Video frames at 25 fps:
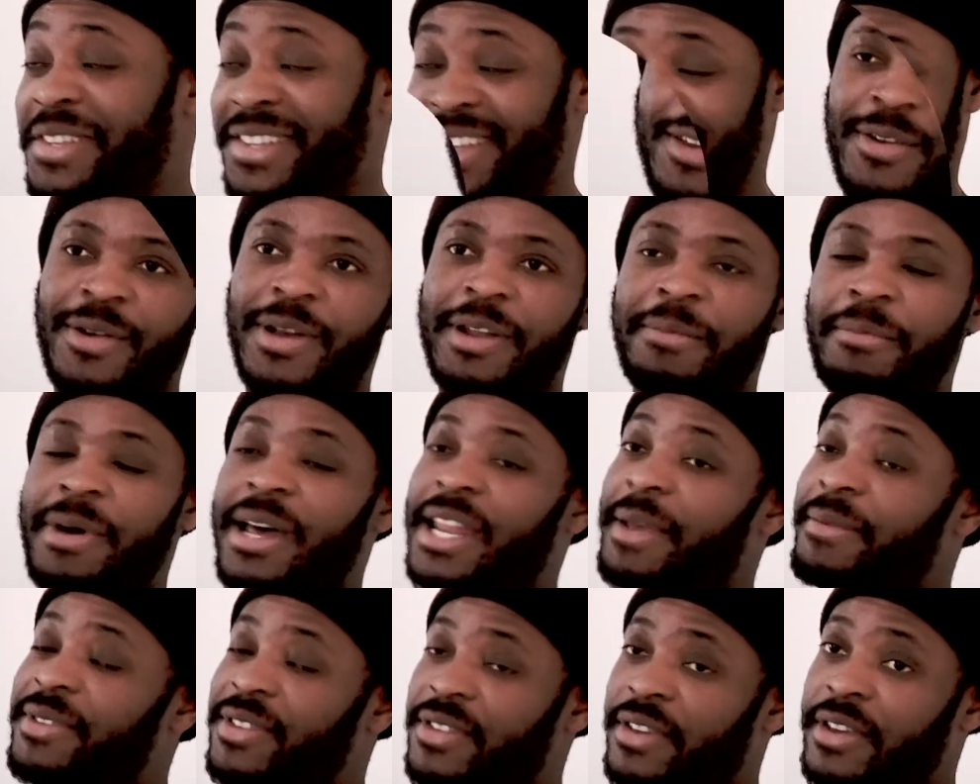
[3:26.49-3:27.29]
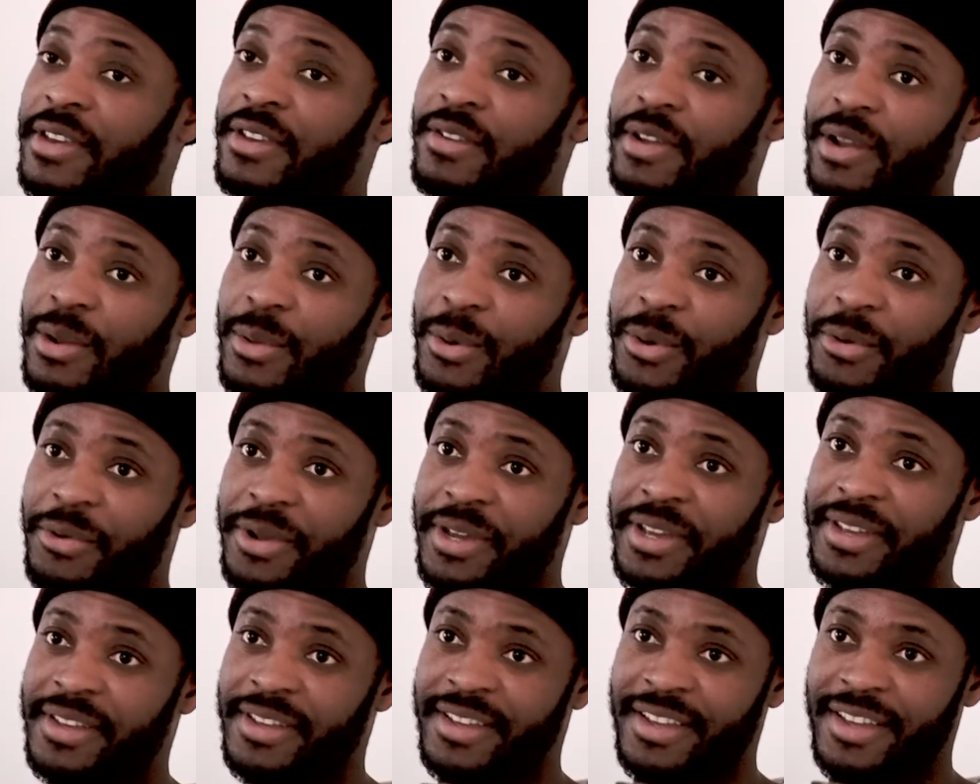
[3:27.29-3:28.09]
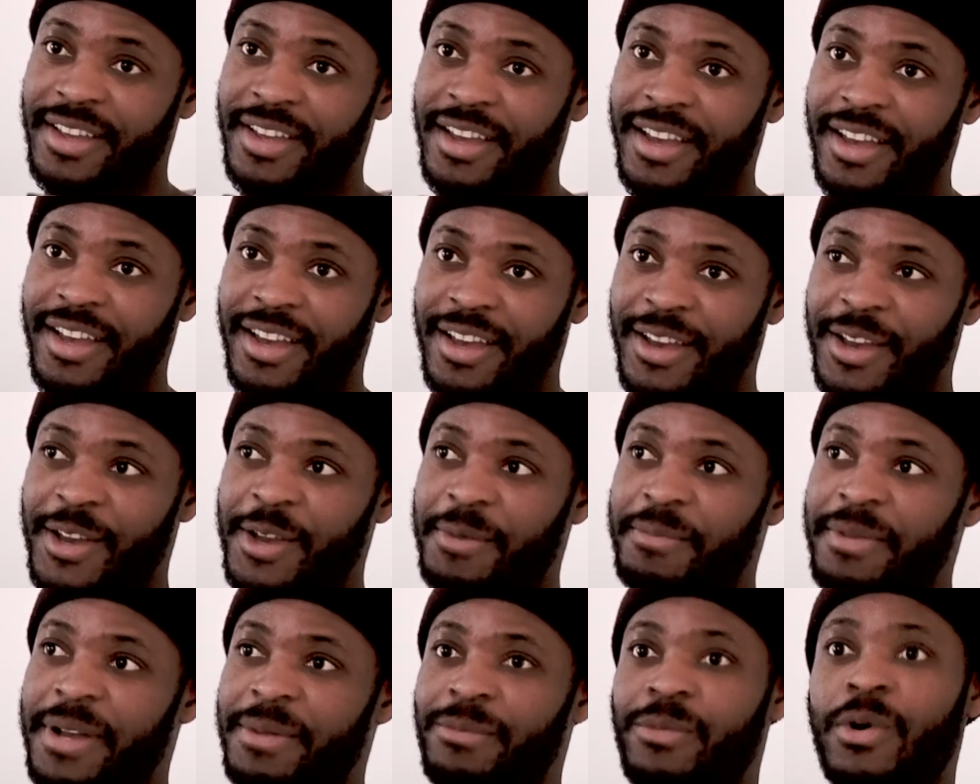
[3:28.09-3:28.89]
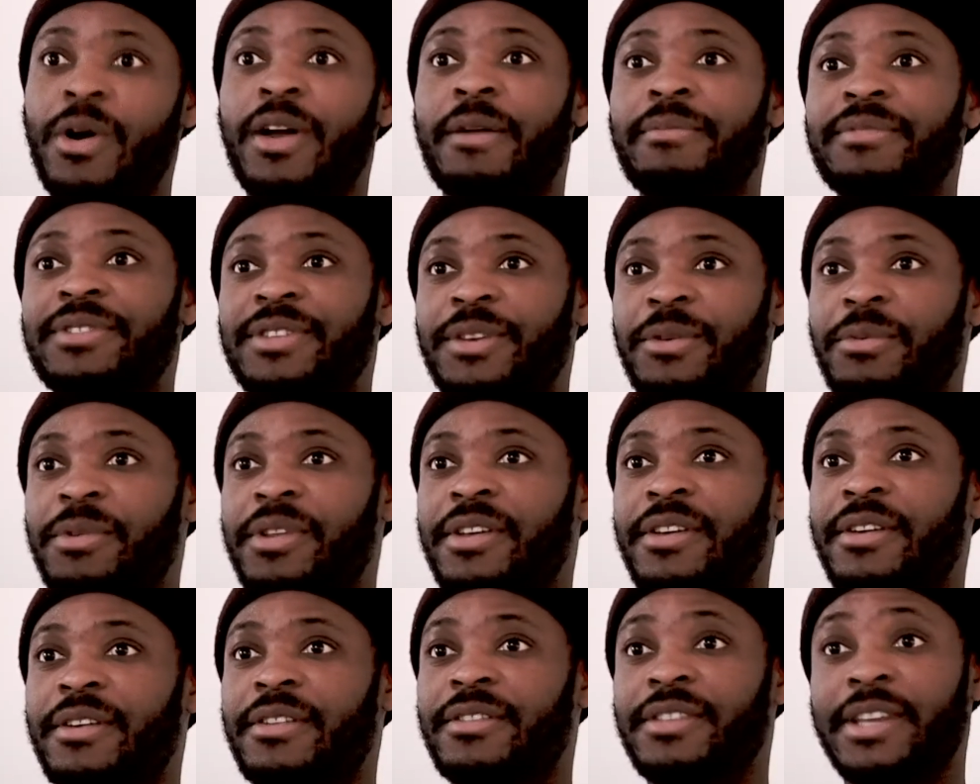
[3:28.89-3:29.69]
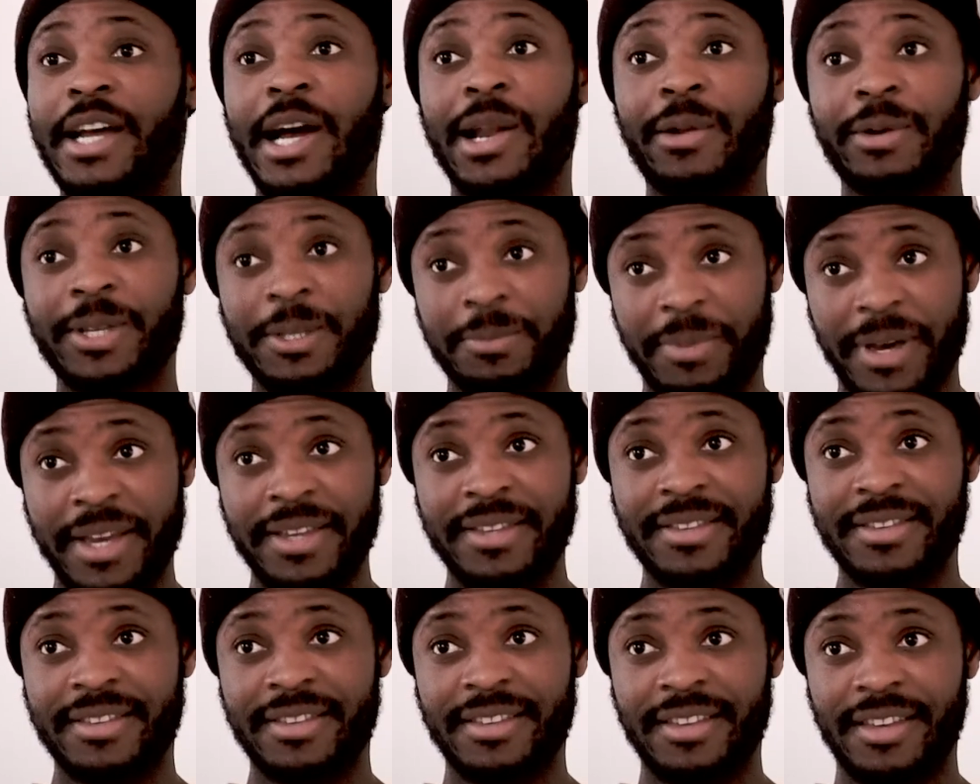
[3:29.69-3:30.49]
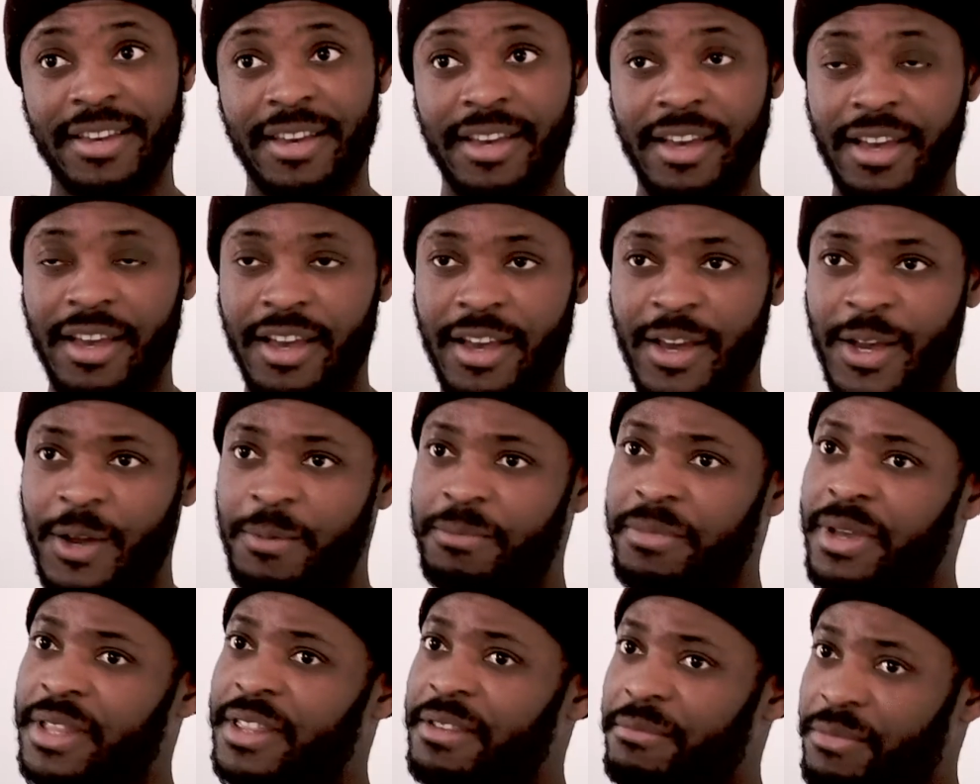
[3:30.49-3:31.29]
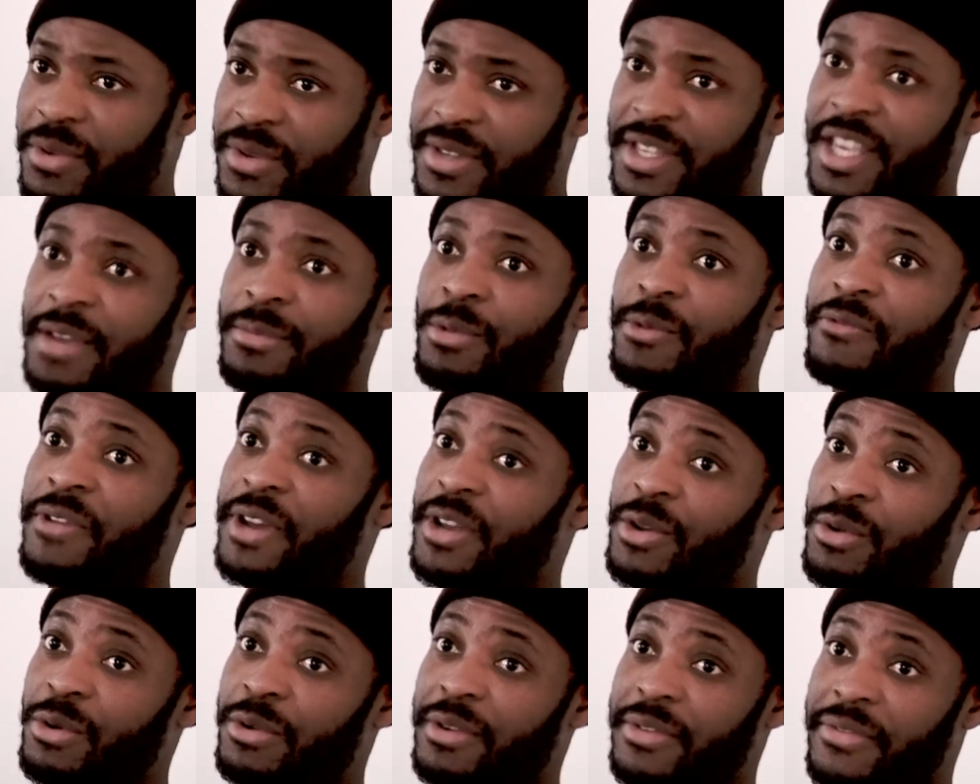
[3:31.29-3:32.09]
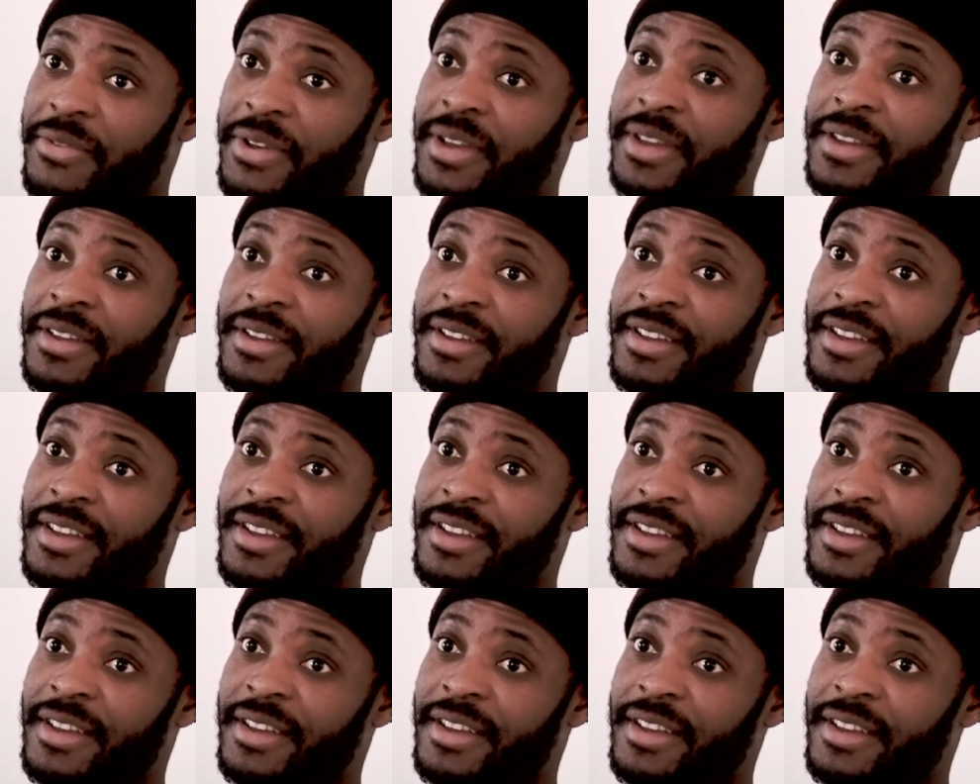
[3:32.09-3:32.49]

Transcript: So my name is Yinka Ilori, and welcome to the dialogue space in the Museum of Ethnography.